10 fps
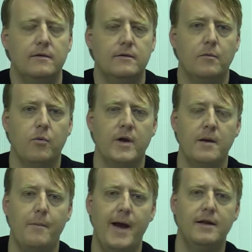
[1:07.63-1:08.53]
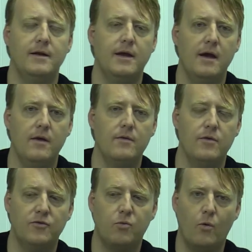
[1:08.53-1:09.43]
to bring him back together.
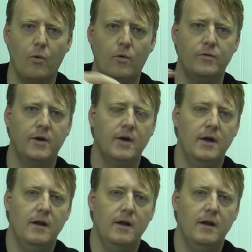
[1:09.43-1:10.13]
This world